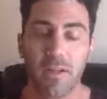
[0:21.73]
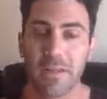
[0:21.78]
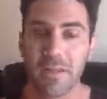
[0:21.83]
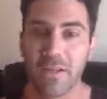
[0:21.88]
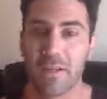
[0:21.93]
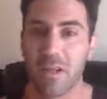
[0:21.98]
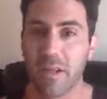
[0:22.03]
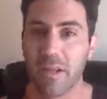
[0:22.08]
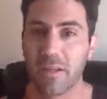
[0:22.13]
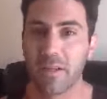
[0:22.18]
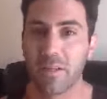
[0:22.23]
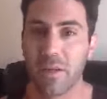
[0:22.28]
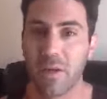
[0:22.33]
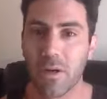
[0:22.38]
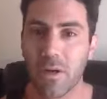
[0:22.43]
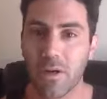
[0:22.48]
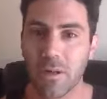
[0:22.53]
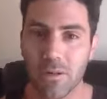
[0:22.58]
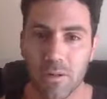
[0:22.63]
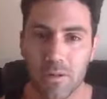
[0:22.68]
I've actually had them
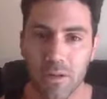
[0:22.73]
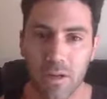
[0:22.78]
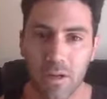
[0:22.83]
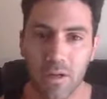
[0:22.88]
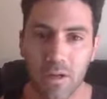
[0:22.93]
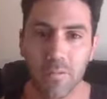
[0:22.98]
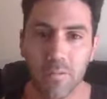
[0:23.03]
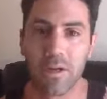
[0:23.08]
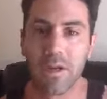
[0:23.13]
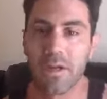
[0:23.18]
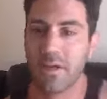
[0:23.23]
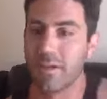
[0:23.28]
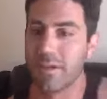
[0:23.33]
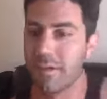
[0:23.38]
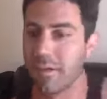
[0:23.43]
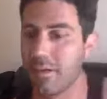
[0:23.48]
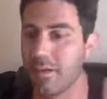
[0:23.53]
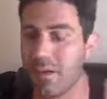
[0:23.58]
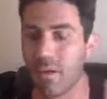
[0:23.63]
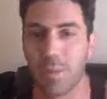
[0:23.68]
all on my
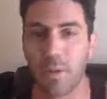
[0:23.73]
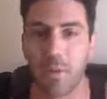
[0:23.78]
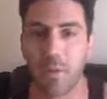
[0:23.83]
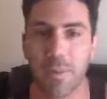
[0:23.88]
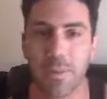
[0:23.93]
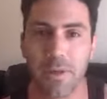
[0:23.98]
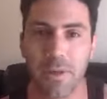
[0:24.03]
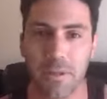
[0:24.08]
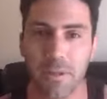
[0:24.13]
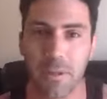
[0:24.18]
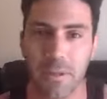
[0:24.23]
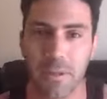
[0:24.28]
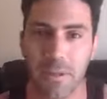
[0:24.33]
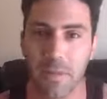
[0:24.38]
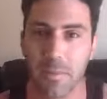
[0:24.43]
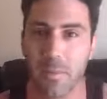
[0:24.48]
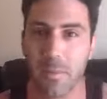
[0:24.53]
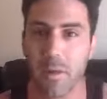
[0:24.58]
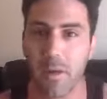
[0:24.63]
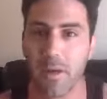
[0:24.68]
webinars at
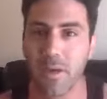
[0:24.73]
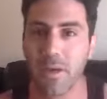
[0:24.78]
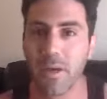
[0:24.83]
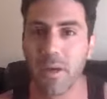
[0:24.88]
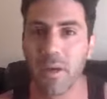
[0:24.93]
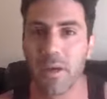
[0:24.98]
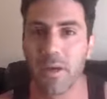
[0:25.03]
some point.